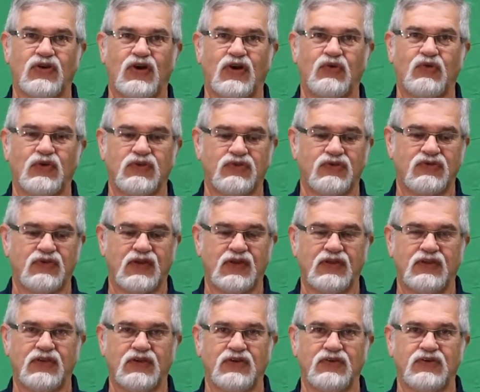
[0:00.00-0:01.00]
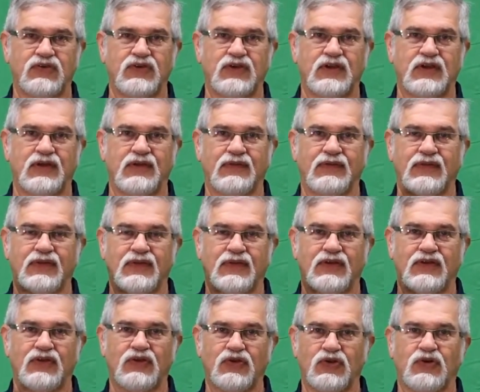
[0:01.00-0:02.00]
on what's saying there, and you get
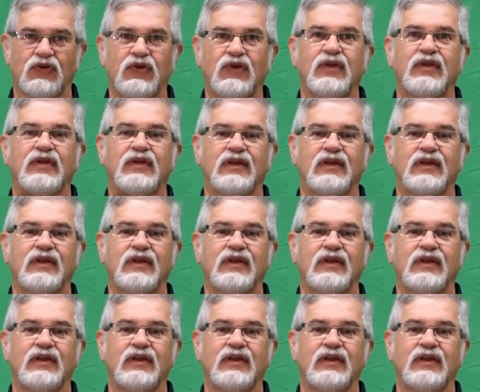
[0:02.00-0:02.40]
a little